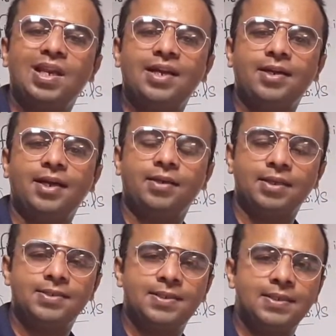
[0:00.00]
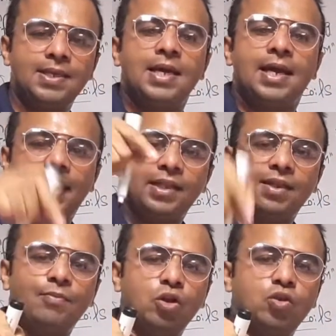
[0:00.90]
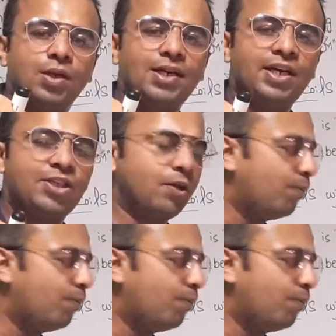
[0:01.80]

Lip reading: inductances in the mutual induction